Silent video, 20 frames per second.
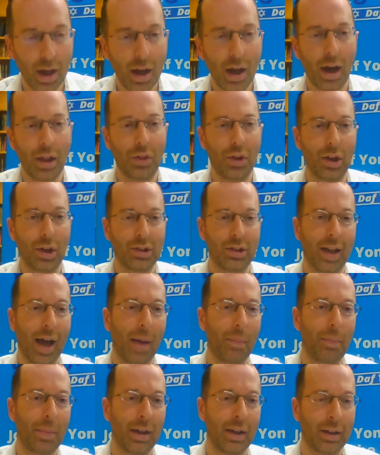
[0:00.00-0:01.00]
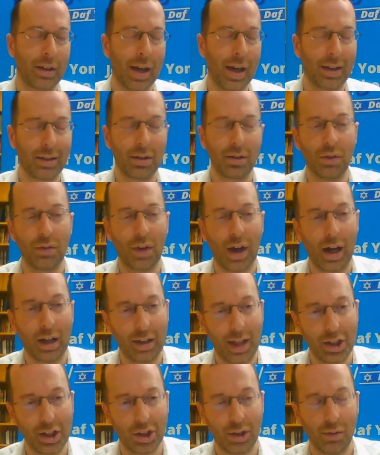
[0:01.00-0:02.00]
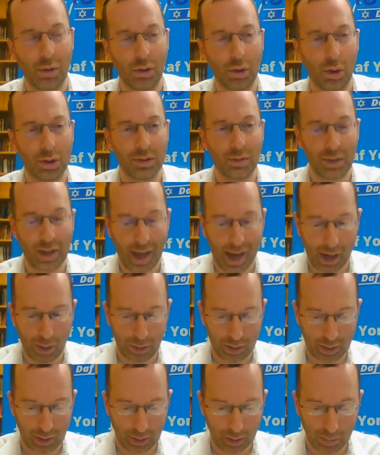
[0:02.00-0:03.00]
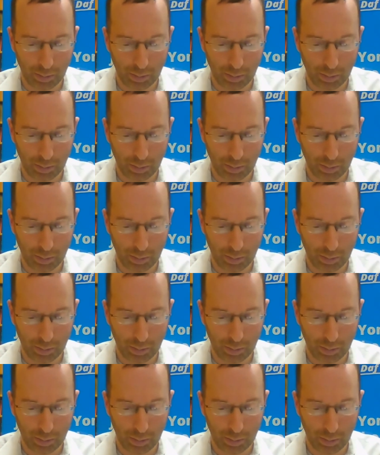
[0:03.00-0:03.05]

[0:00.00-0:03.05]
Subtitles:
and thus not being in technical violation of the laws of carrying.